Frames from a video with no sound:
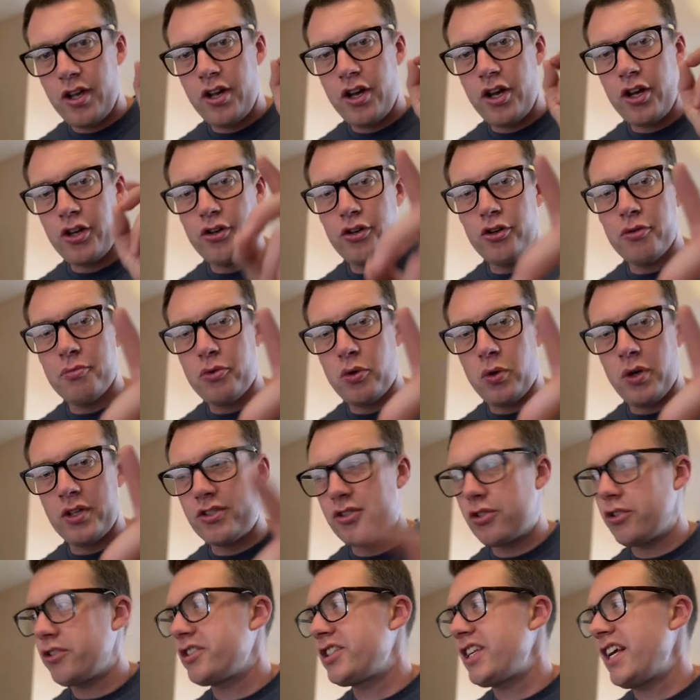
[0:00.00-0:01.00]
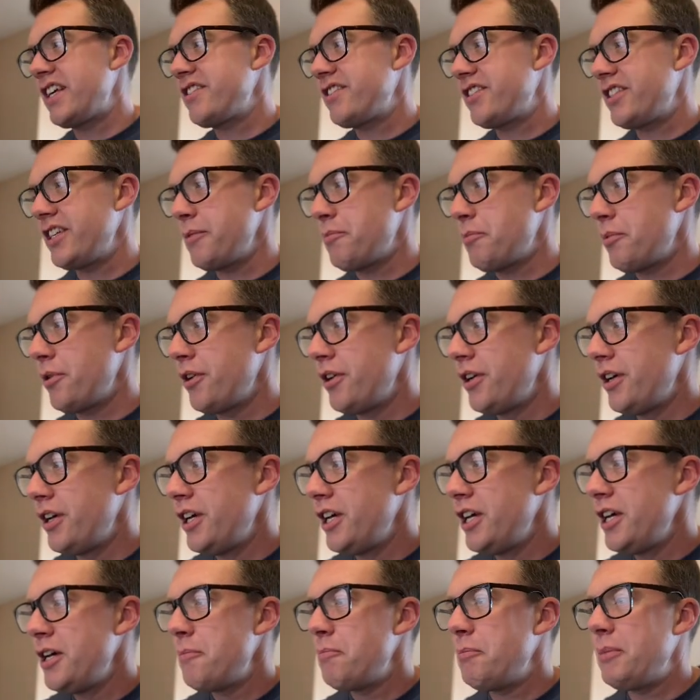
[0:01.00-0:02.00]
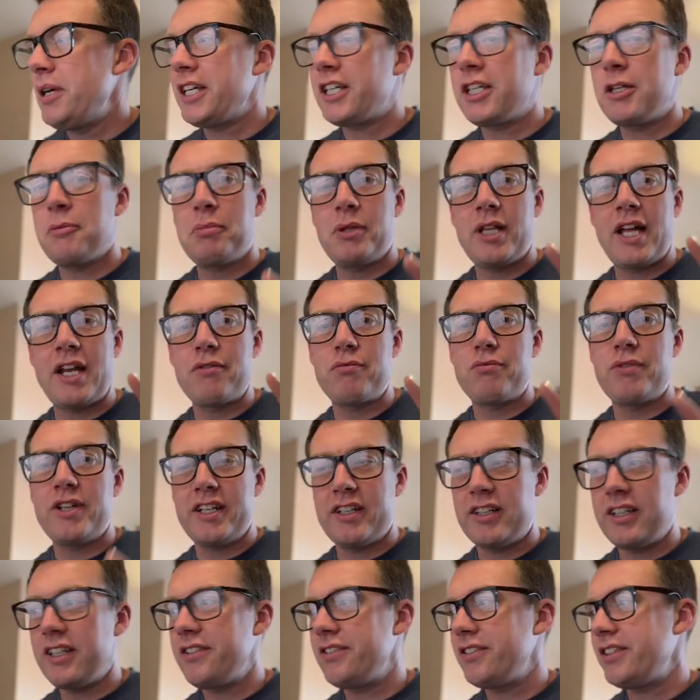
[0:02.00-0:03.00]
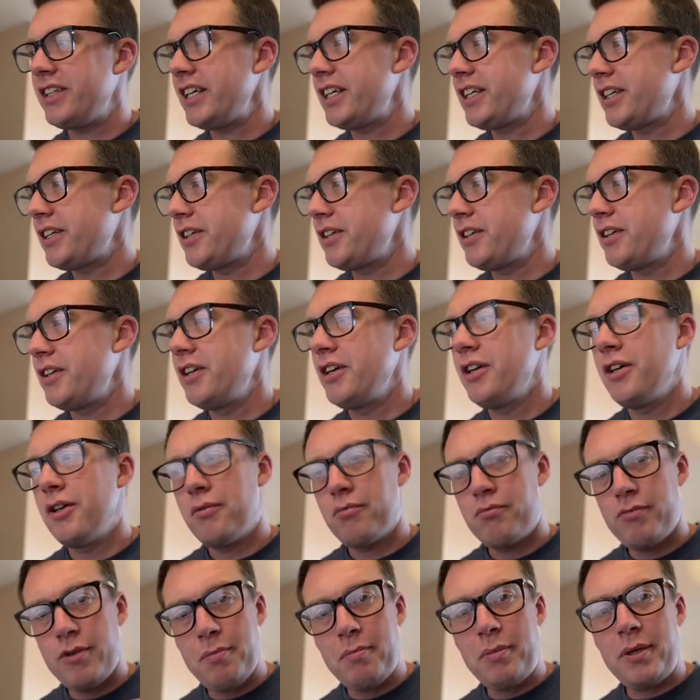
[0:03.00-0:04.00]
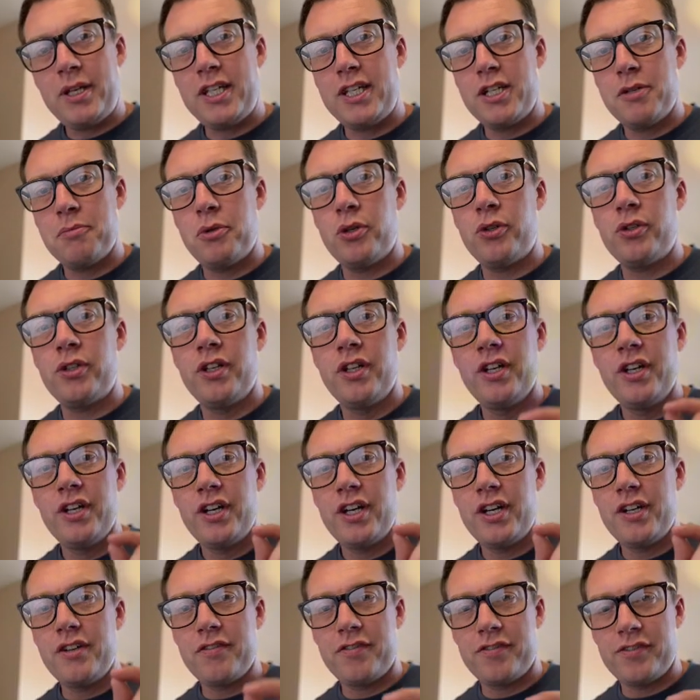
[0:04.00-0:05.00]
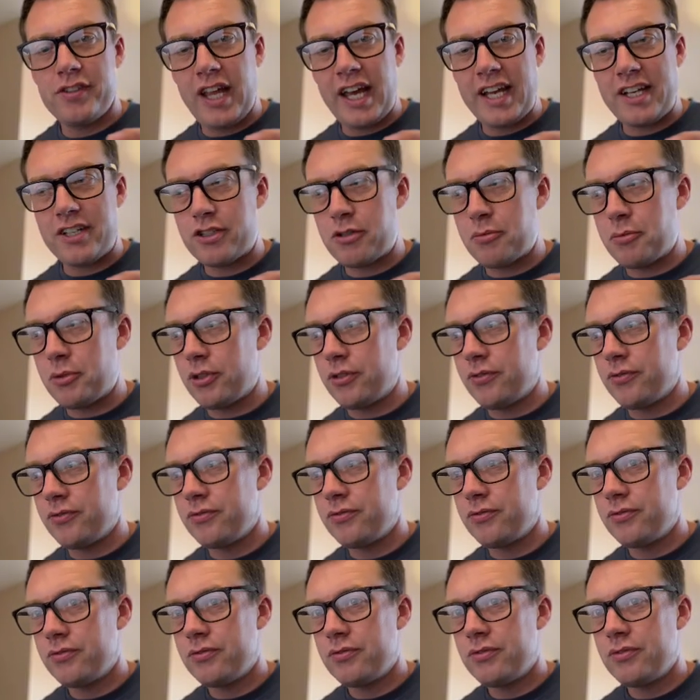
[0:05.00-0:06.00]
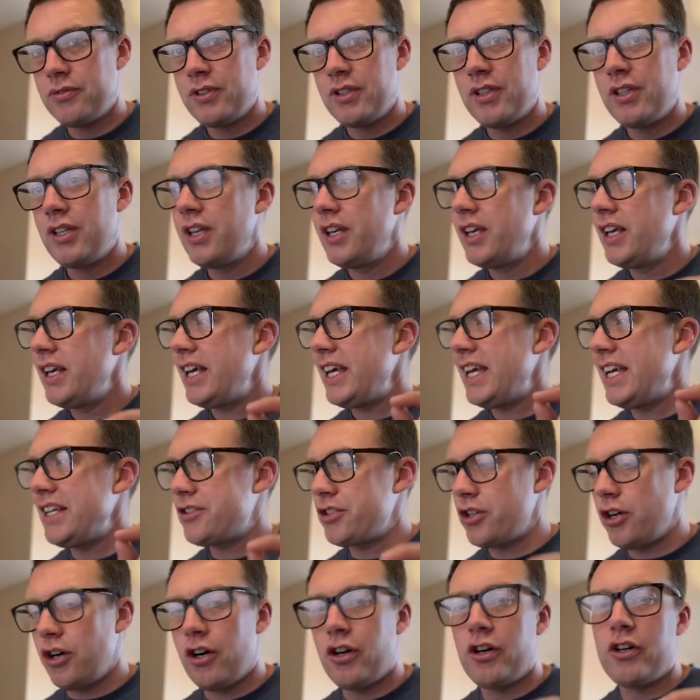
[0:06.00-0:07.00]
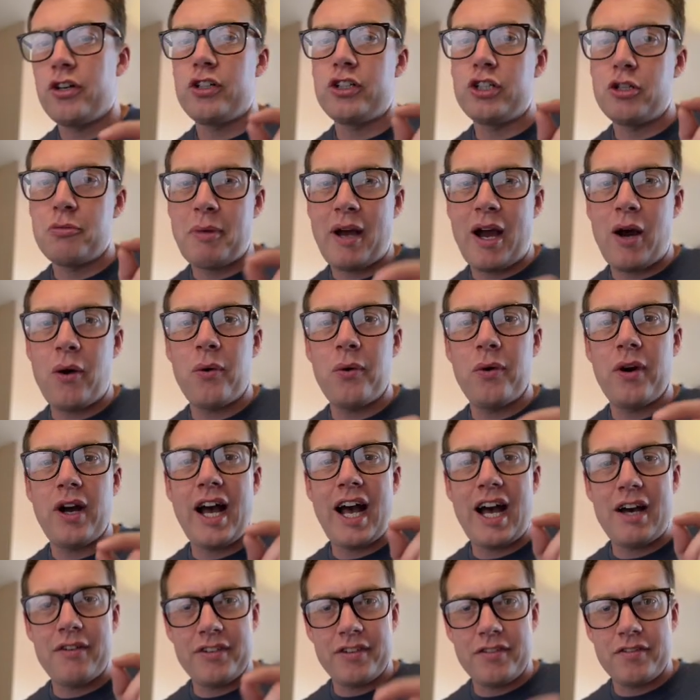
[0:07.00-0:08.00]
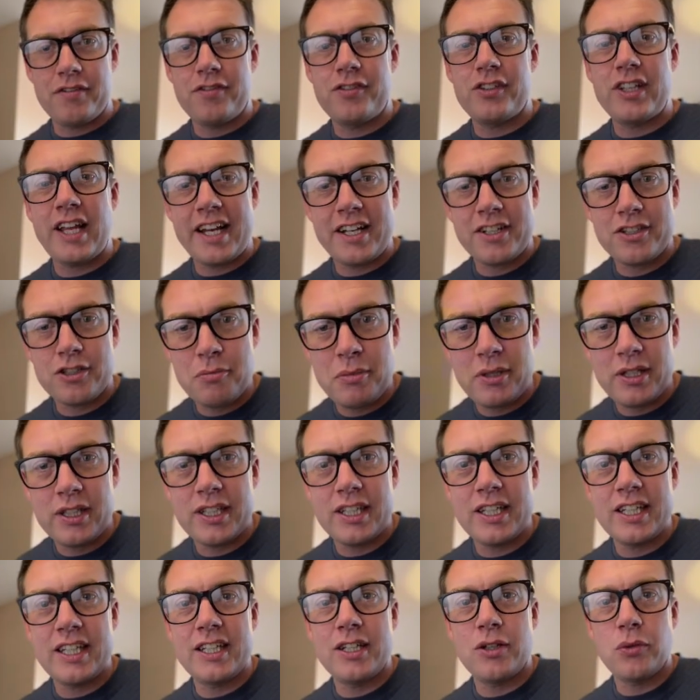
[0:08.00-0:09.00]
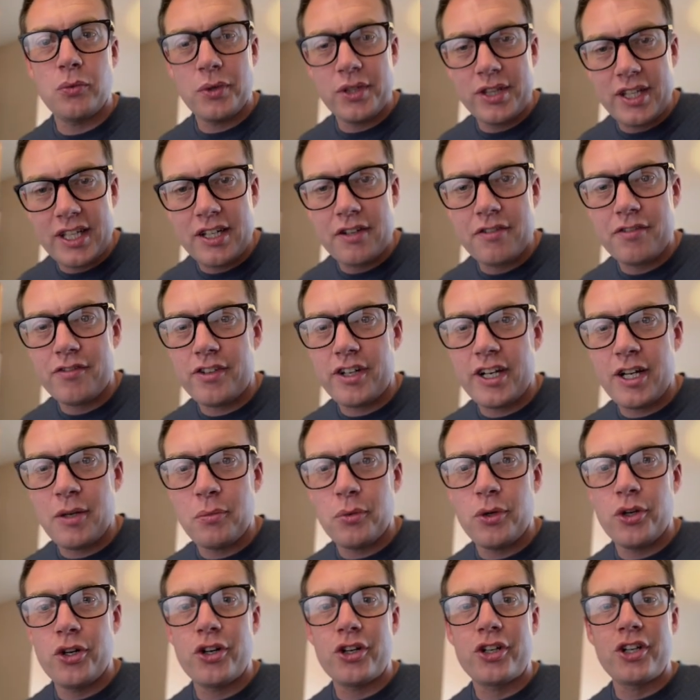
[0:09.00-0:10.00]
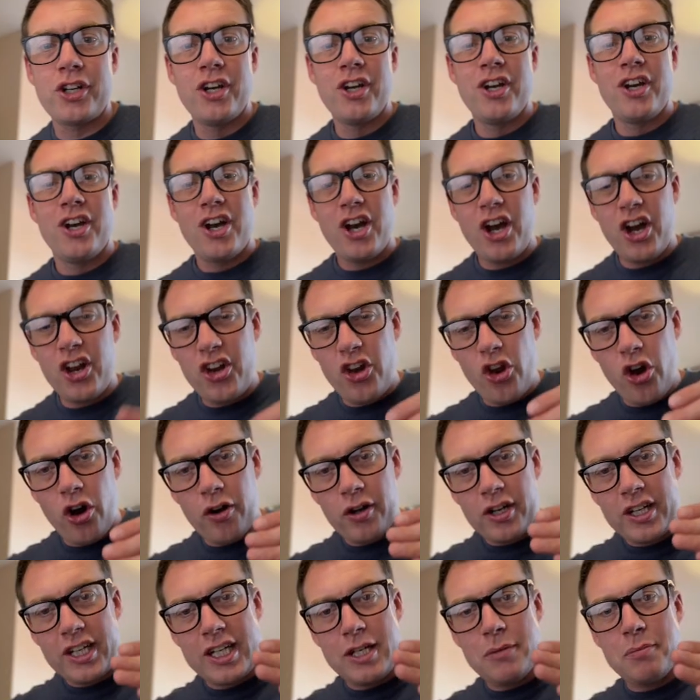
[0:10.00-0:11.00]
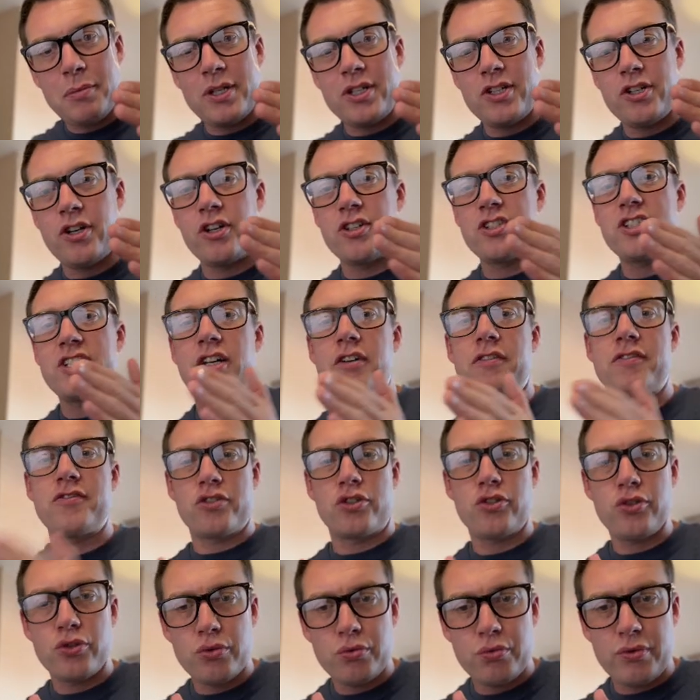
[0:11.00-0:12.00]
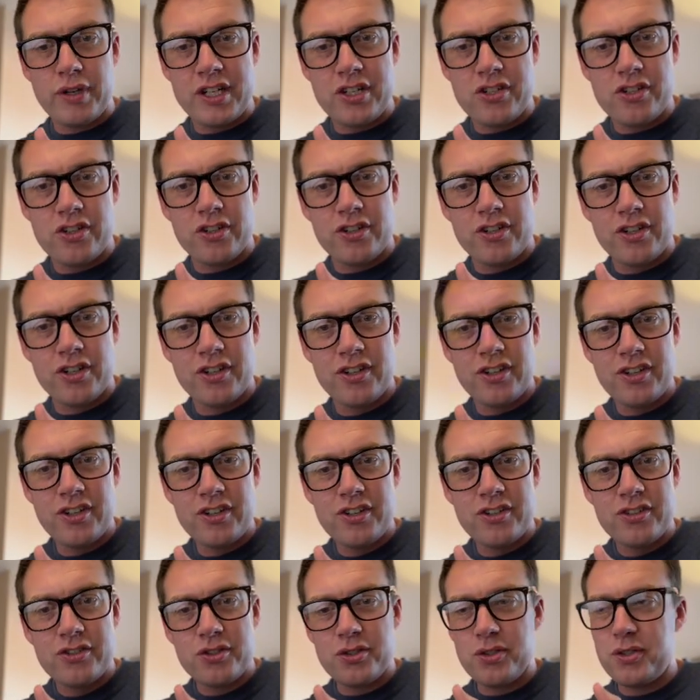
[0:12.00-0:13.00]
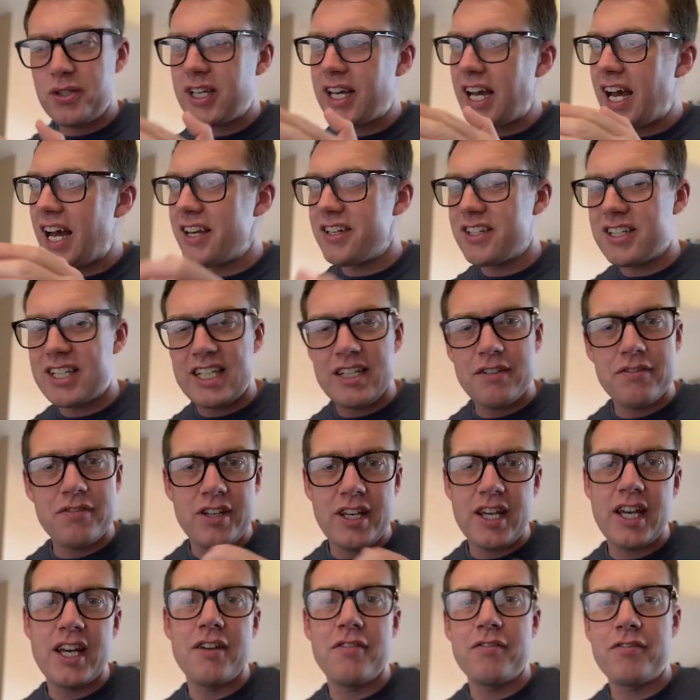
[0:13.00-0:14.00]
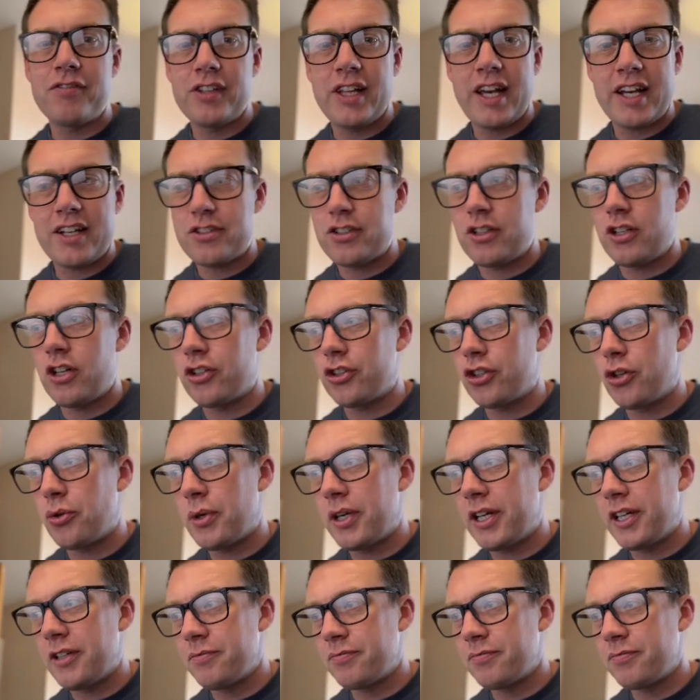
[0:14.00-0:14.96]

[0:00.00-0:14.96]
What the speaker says: Number 1 success tip: make your plan realistic, repeatable, and flexible. It's all about having flexibility within a framework and not keeping yourself too rigid so you can't deviate and flex along the way.